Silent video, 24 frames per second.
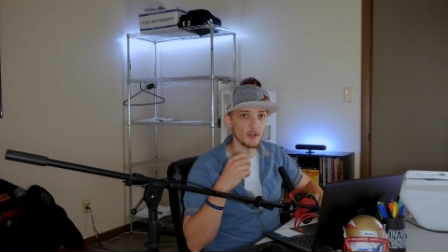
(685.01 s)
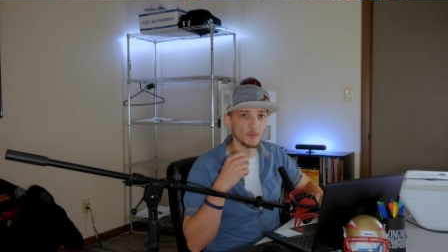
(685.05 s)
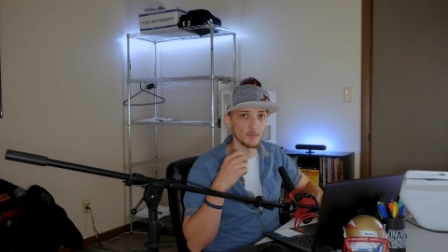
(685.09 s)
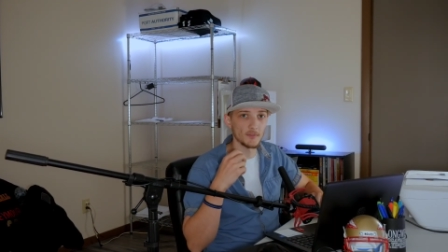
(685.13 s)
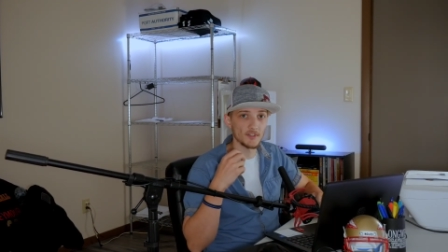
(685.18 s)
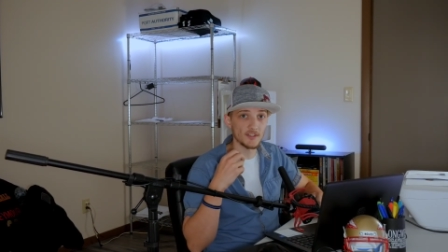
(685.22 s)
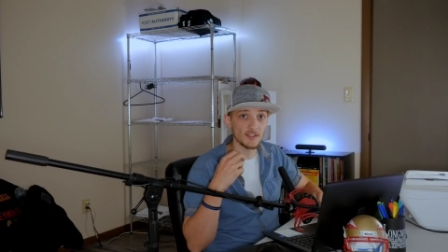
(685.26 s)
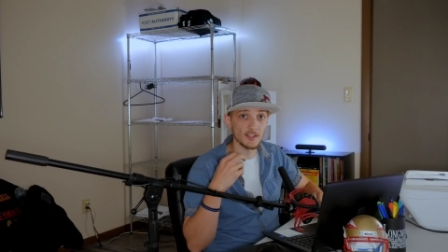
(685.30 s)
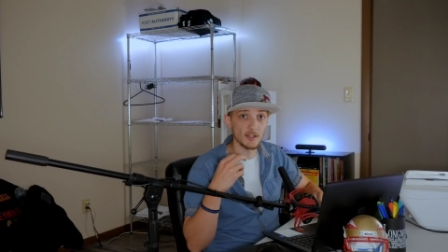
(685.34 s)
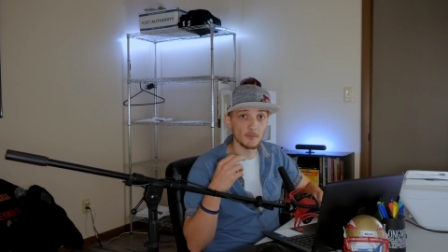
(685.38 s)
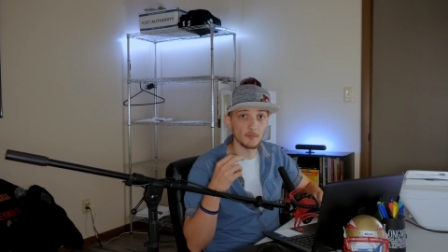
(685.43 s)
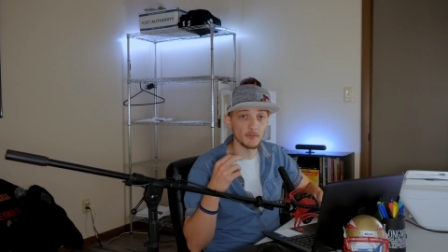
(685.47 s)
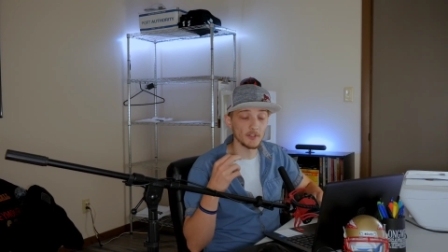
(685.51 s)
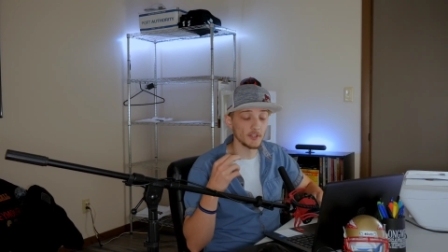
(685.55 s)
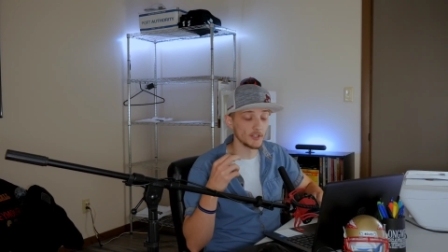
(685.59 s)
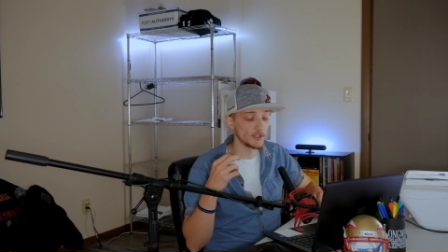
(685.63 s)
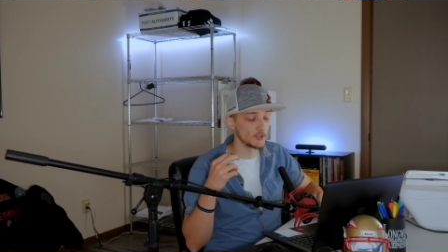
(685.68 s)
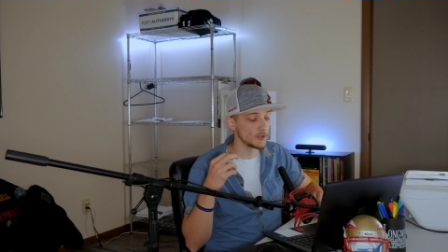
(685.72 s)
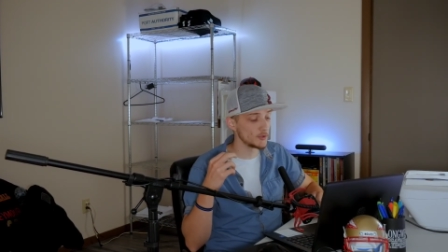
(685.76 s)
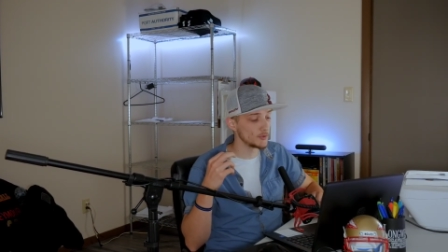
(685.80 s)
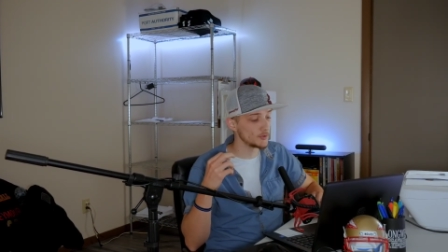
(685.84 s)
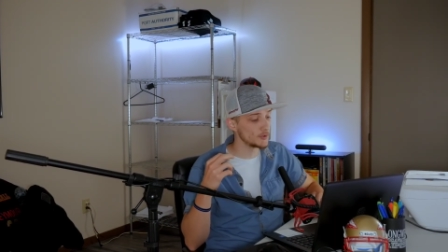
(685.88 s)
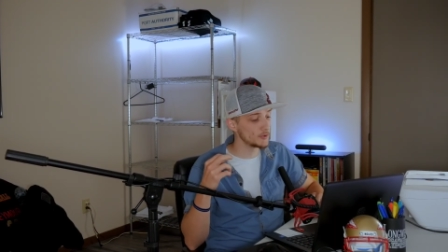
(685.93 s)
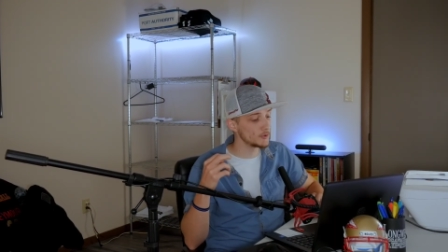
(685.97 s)
with
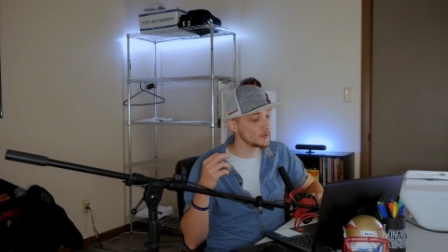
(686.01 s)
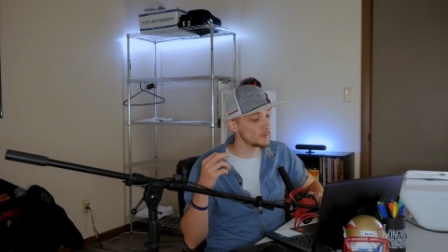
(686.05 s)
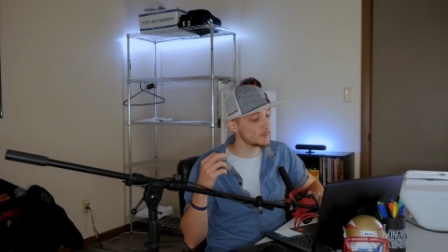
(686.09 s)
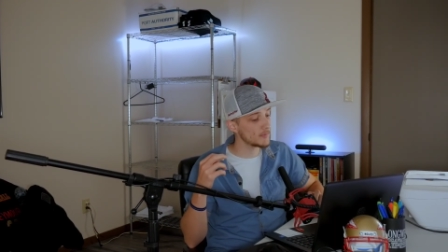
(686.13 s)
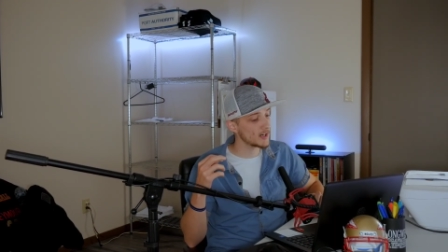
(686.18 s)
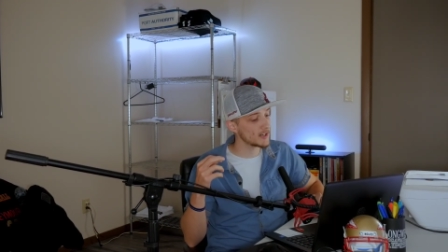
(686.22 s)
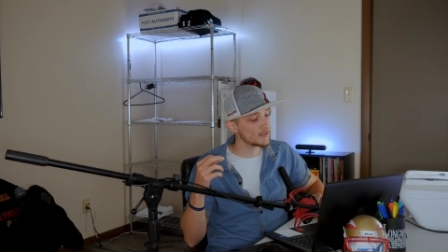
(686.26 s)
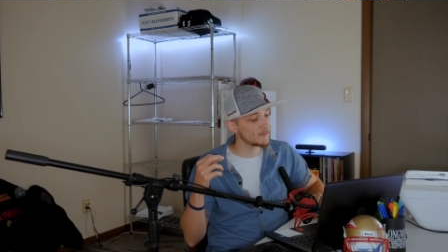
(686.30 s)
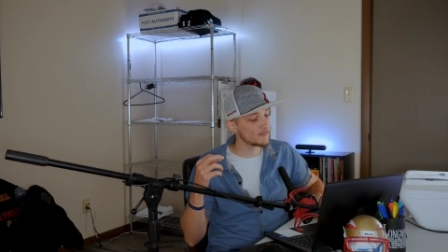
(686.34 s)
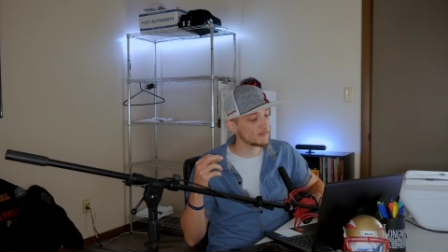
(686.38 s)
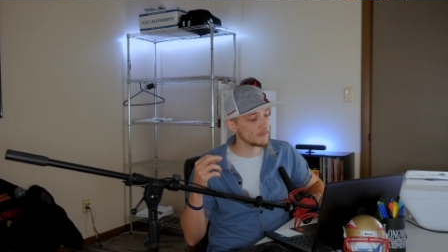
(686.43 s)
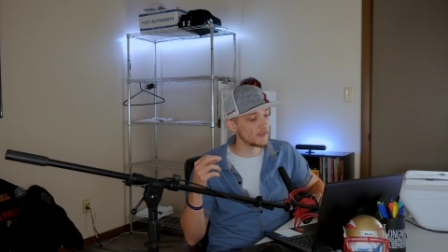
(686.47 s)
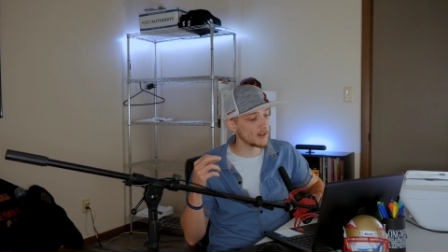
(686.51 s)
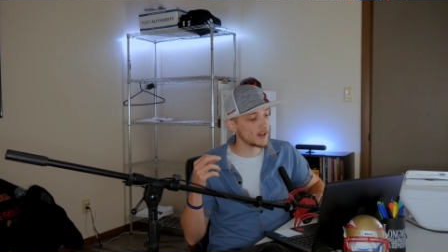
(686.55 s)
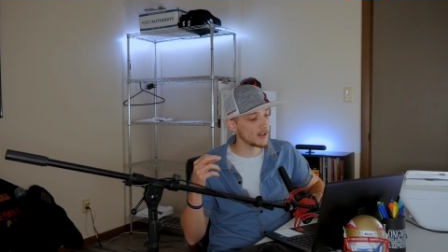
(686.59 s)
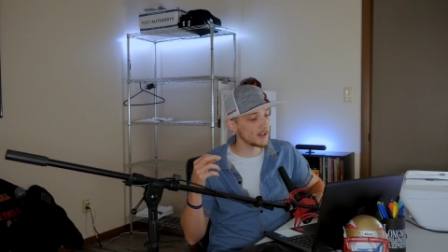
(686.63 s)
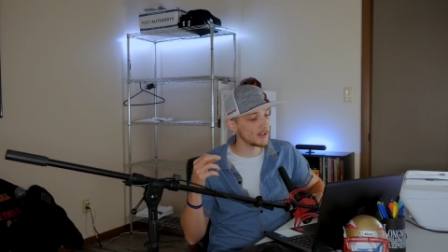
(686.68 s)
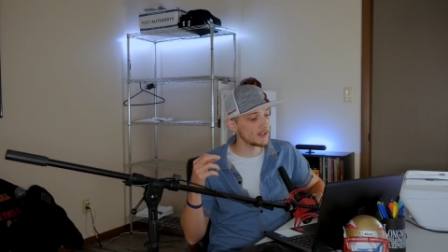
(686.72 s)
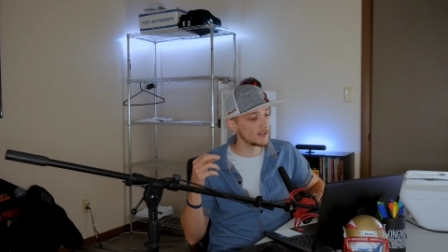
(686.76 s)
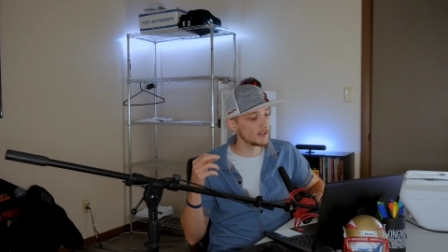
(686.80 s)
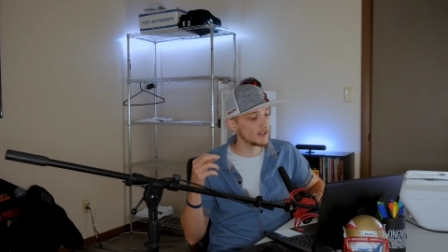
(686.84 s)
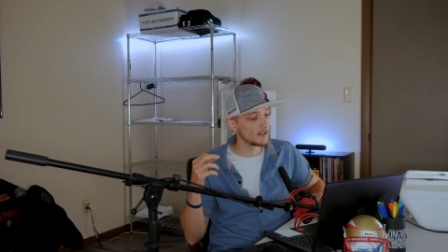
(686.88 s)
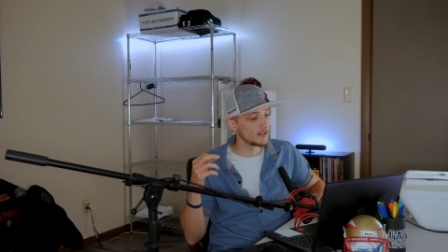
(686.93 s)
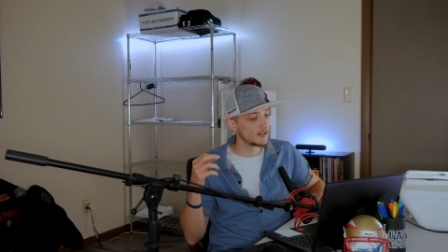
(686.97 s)
somebody who you might
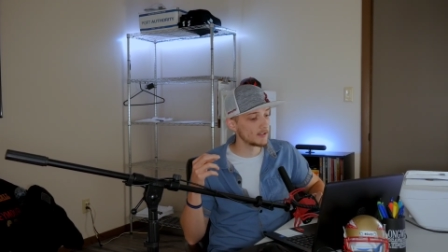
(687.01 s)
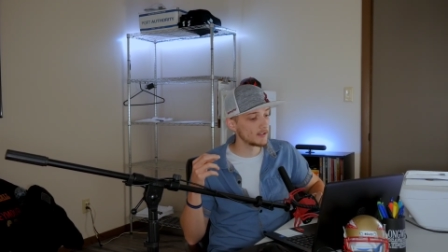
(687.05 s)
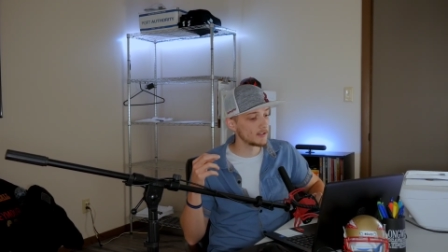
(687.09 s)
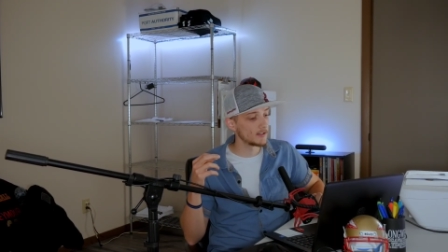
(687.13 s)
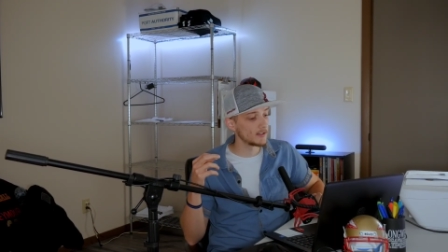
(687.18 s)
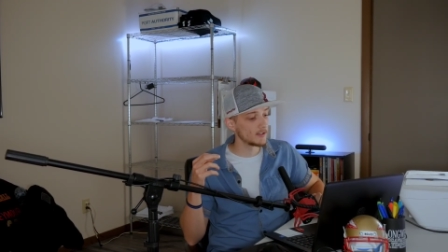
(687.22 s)
find